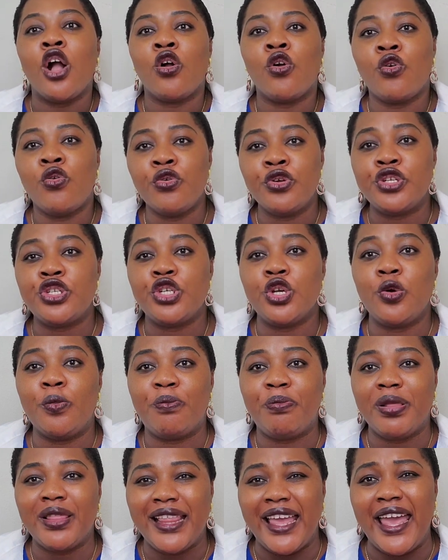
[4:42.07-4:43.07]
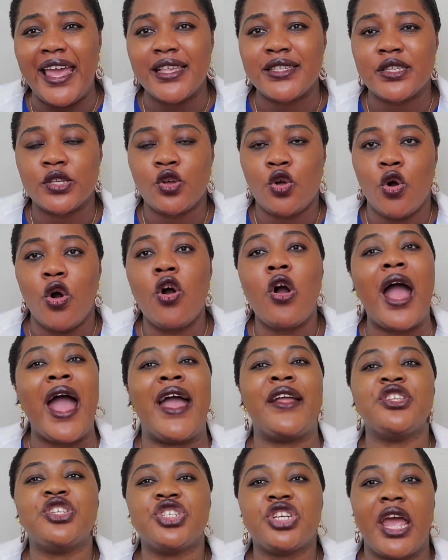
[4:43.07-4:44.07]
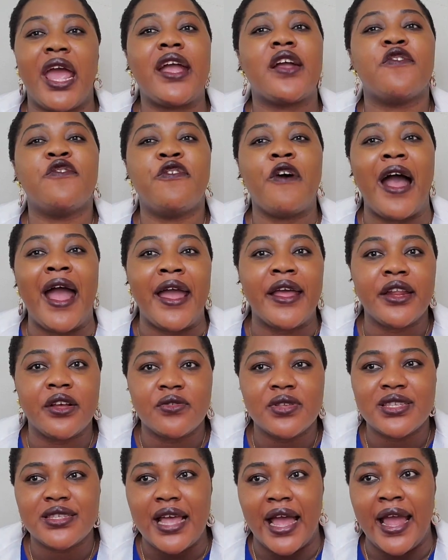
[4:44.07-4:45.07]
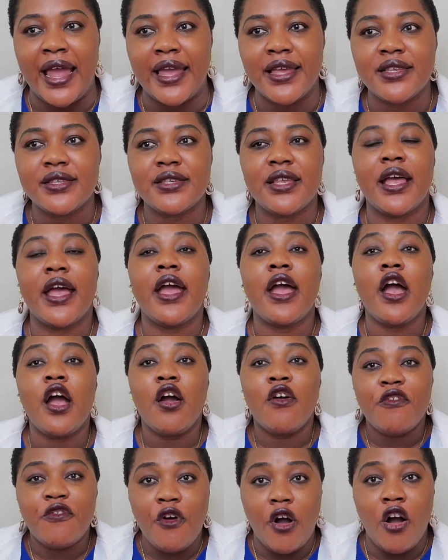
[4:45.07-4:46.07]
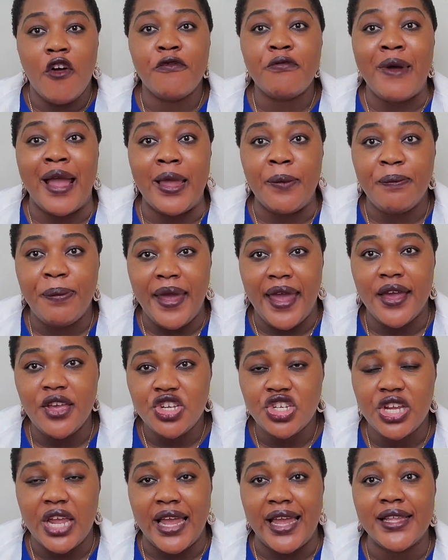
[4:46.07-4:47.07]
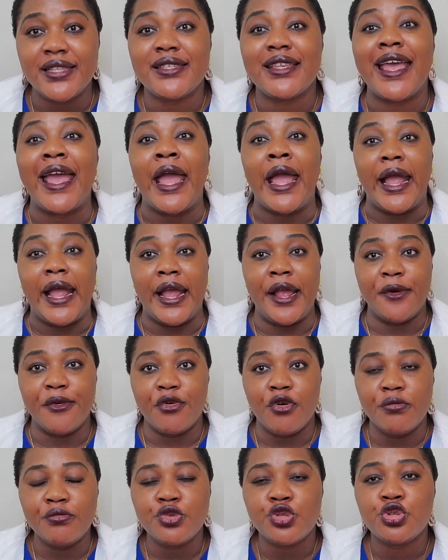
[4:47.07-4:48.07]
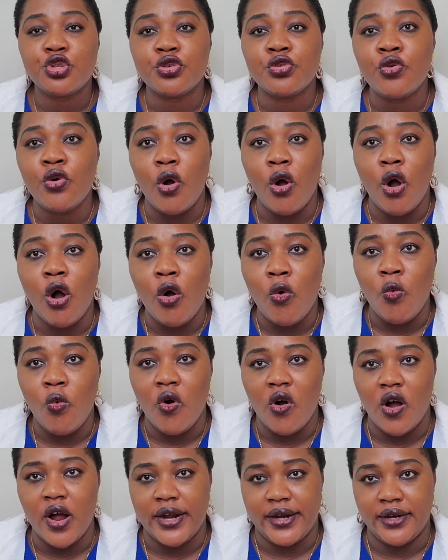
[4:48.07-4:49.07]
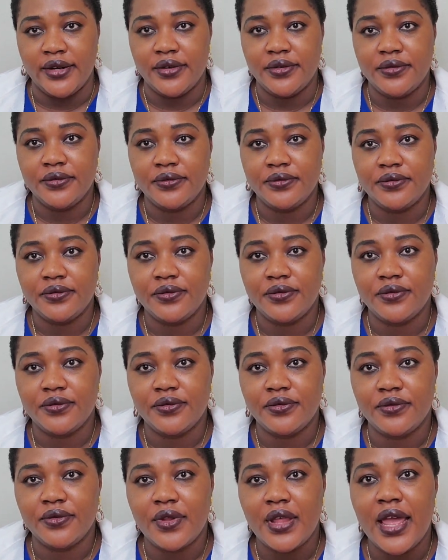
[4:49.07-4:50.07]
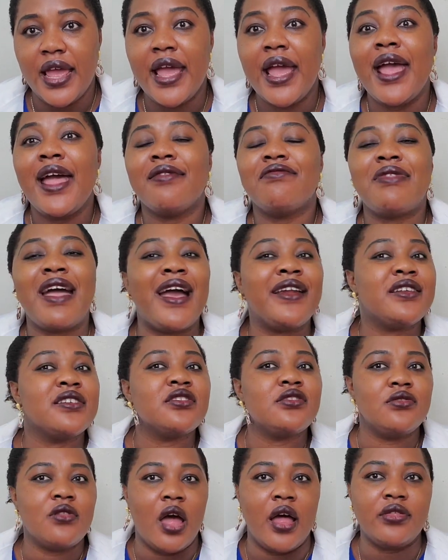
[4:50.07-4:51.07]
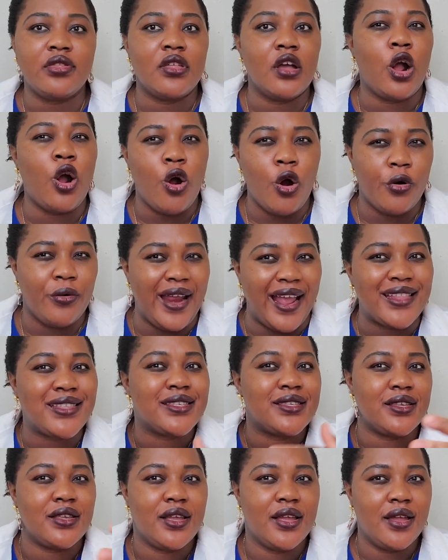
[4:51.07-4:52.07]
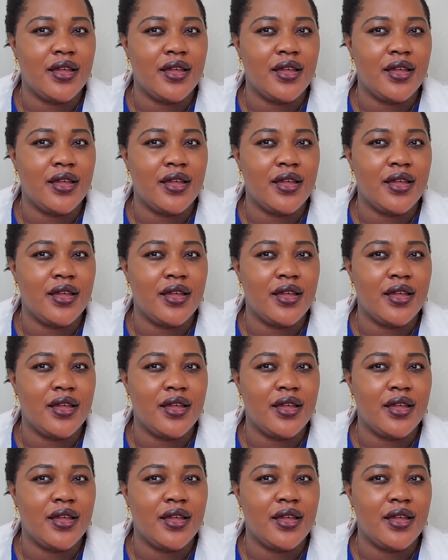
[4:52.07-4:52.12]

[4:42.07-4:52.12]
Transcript: could you please go and check vital signs of my patient in room 201? That is not the correct